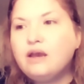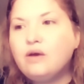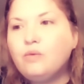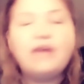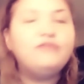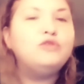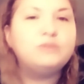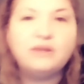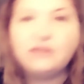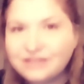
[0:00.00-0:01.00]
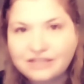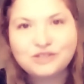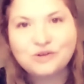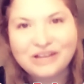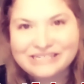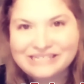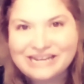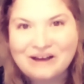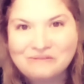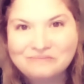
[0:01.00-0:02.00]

We have to explain these things to our kids now.